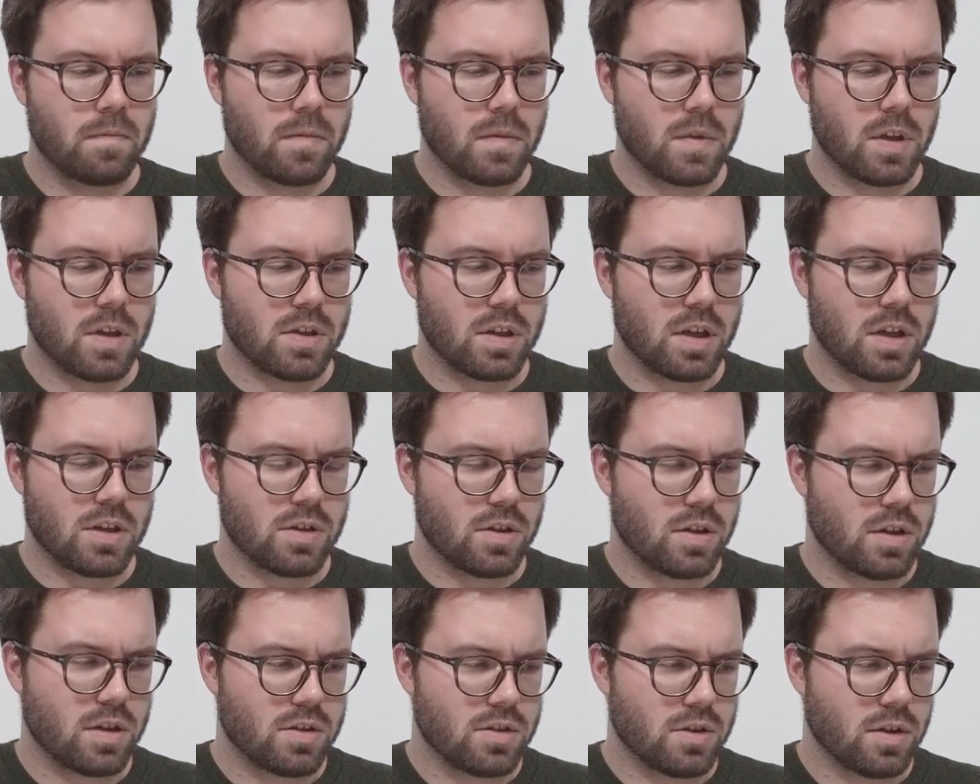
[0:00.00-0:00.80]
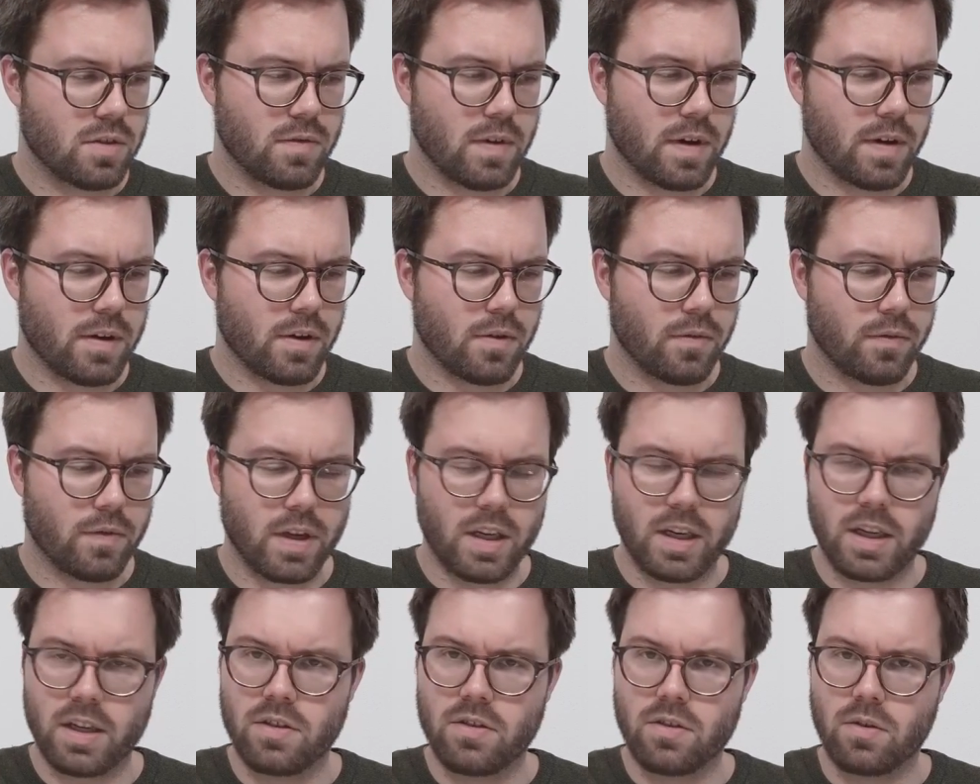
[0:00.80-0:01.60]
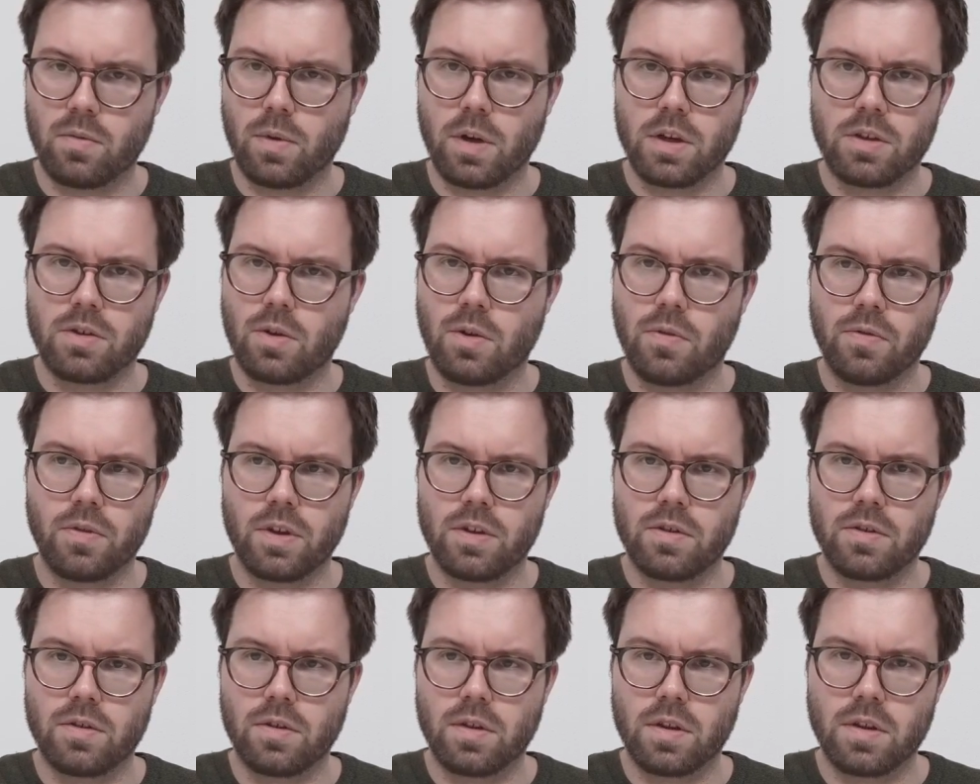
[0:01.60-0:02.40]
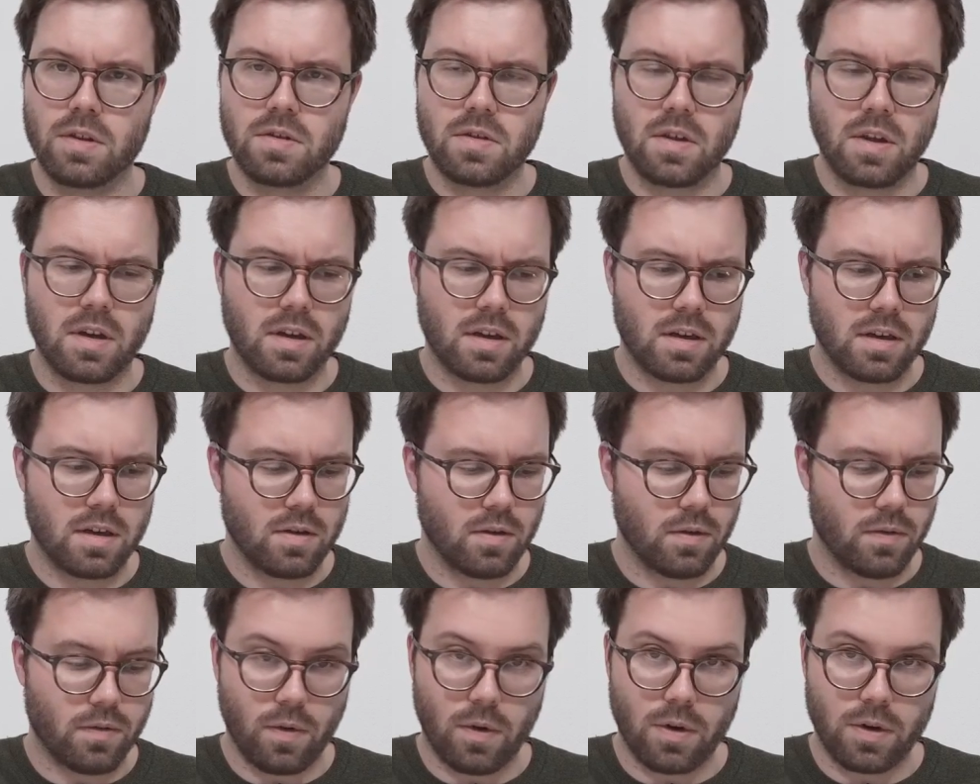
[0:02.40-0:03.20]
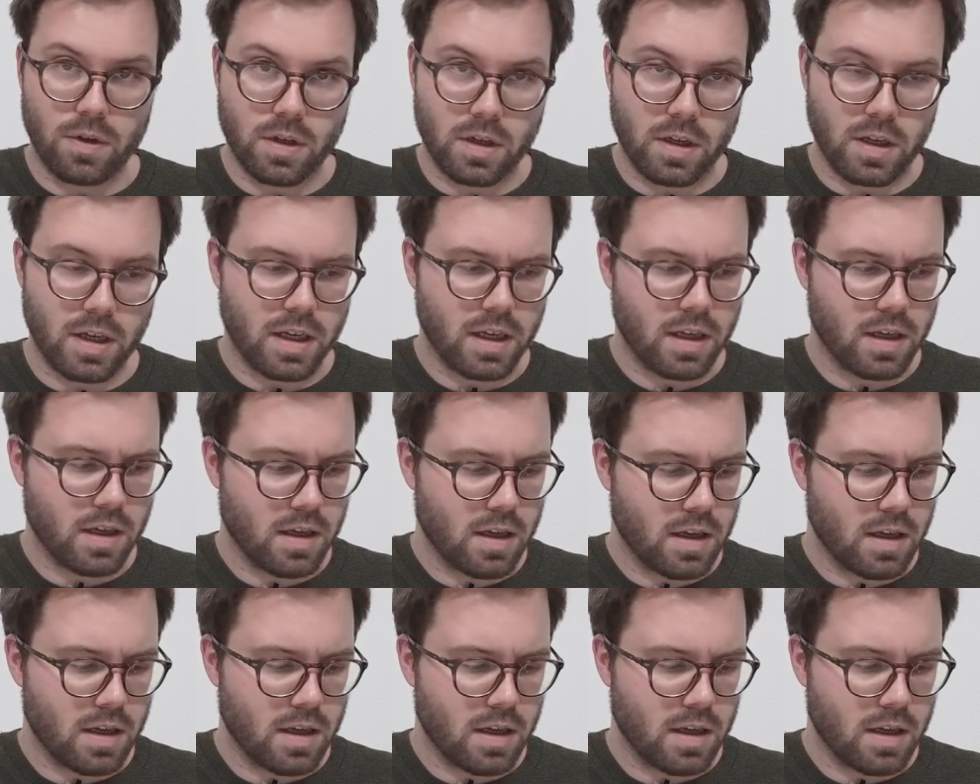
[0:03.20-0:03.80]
It's not very convenient to watch content on this thing, unfortunately,